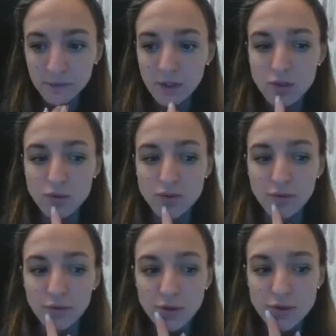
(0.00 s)
so the
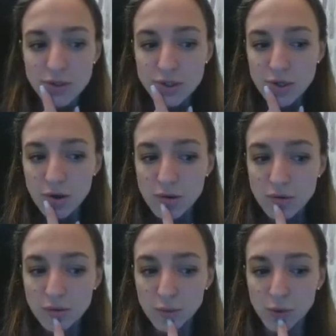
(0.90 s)
first
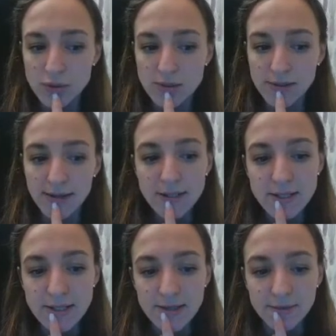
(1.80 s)
stone was laid
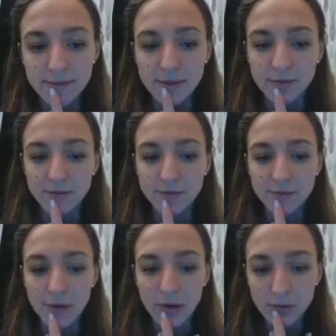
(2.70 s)
in the
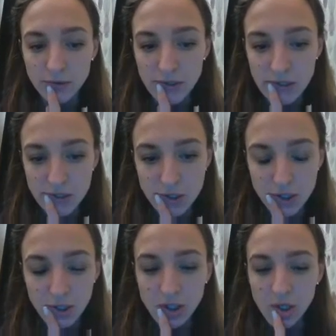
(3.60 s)

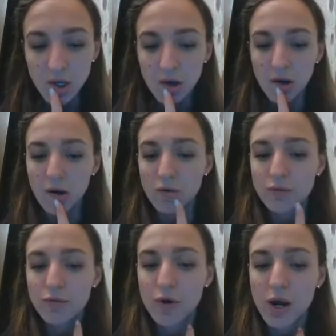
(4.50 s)
foundation of
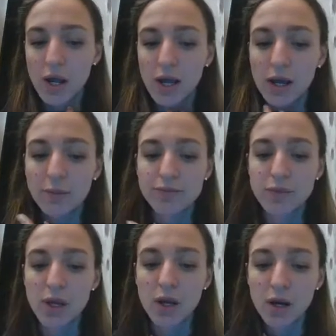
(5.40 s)
a um,
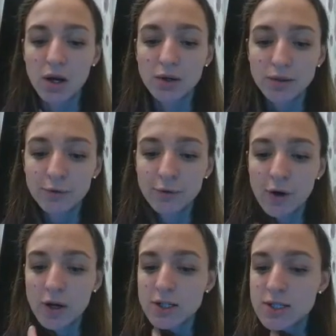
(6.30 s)

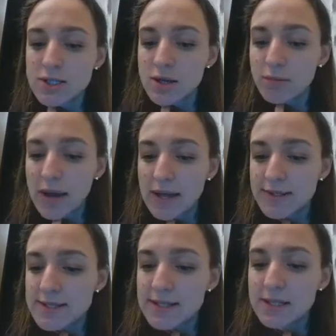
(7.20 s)
unified
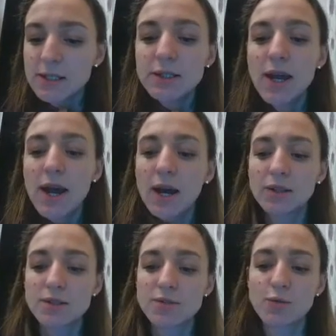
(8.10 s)
medicine
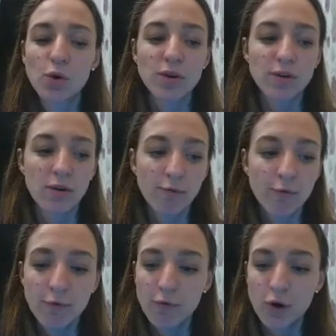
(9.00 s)
and for the
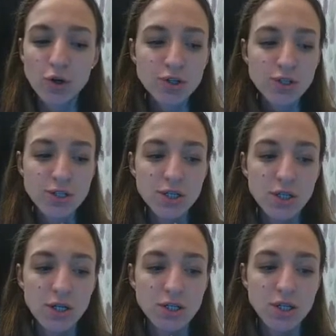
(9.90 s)
first
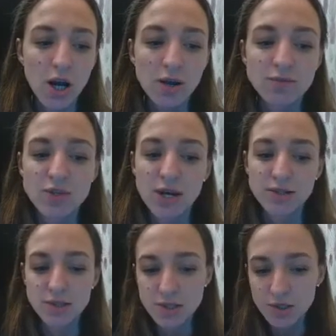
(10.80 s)
uh, time
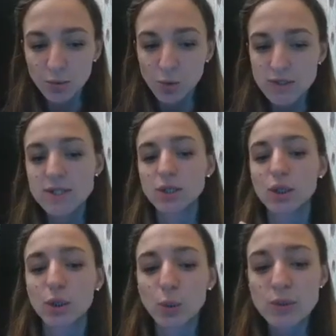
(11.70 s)
dentistry was
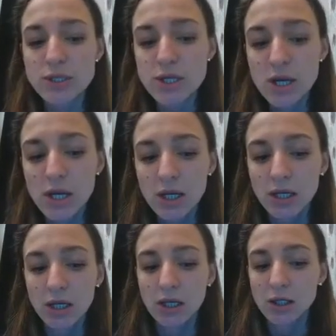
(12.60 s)
includes,
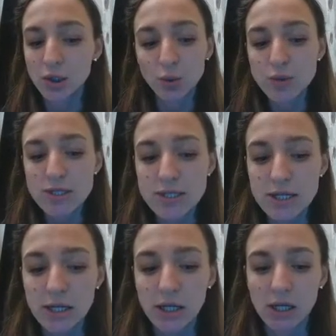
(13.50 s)
included
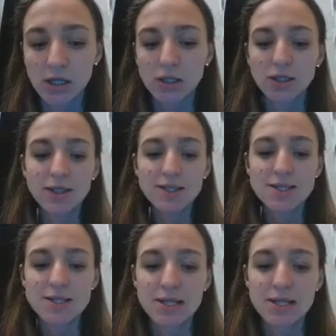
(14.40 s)
uh, in it